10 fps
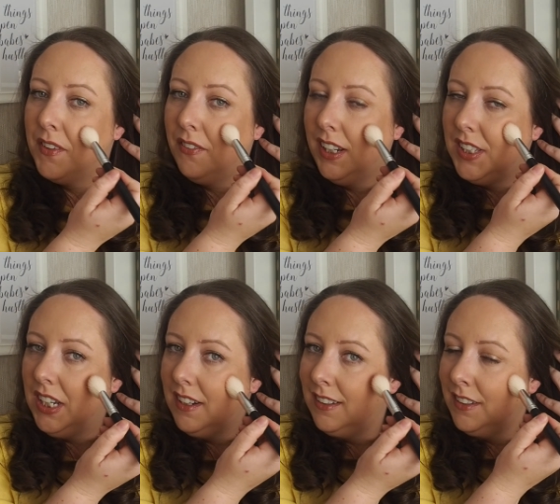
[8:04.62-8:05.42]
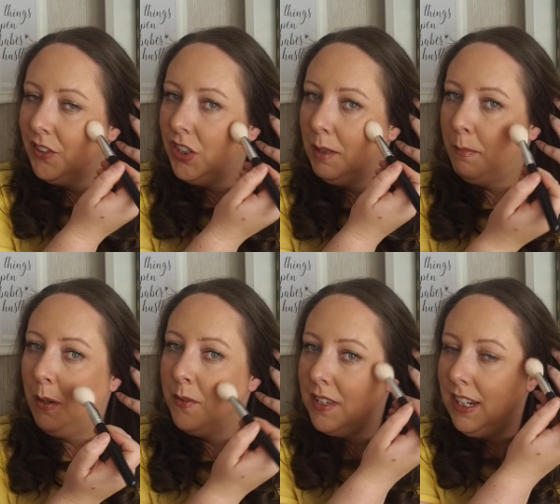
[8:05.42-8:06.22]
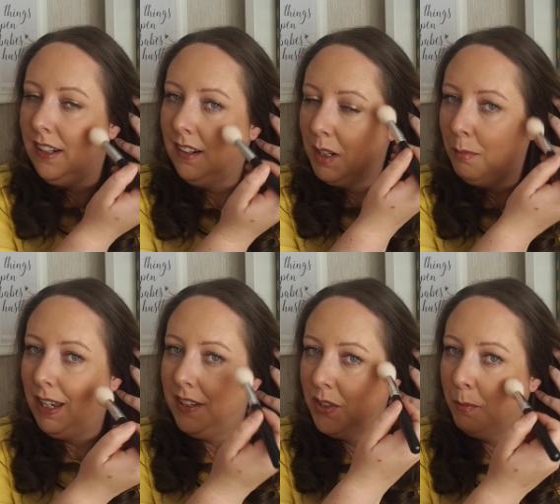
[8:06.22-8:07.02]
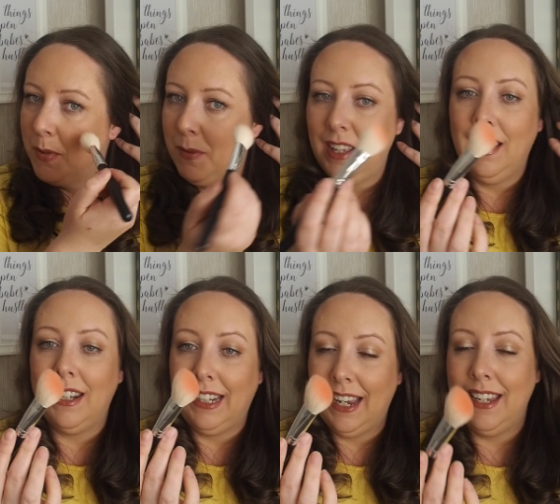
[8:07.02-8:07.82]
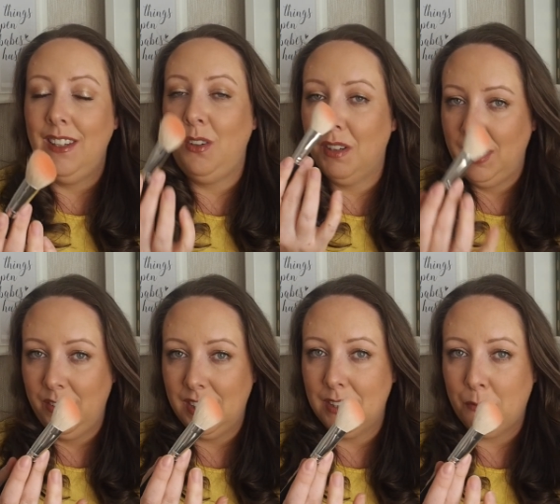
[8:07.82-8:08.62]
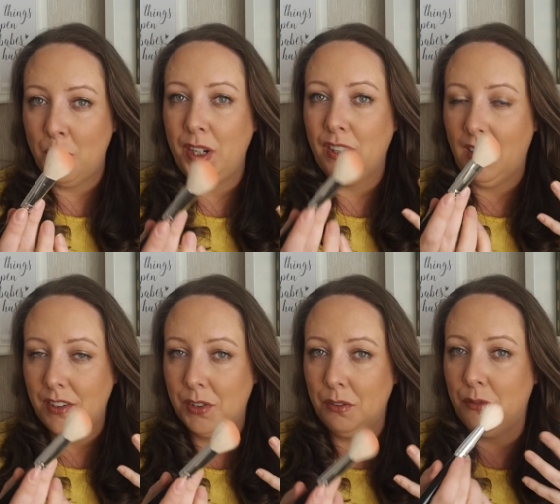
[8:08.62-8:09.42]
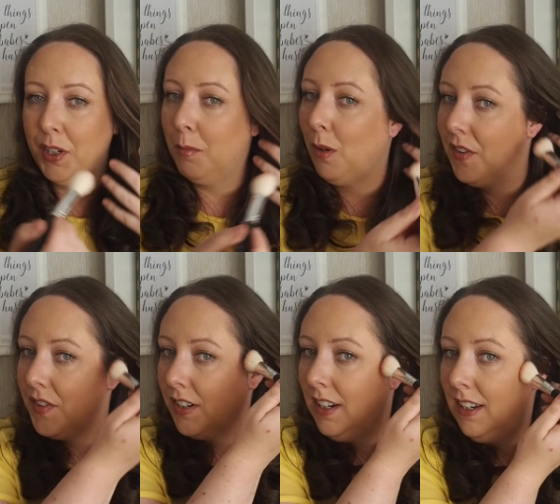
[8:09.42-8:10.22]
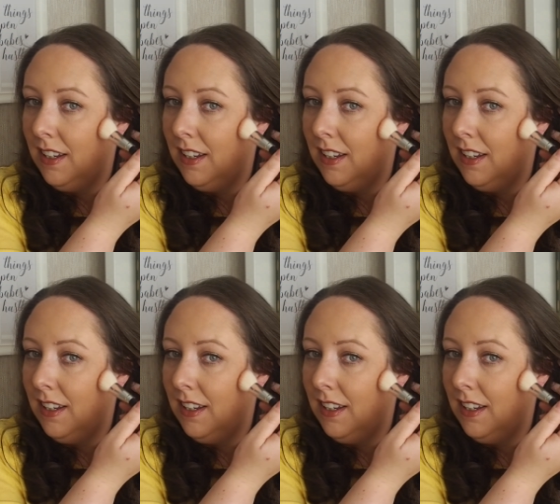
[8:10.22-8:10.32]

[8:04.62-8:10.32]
It's like dotting on your cheekbones, and you can kind of blend up as well. And again, you can use this for your contour, for your bronzer.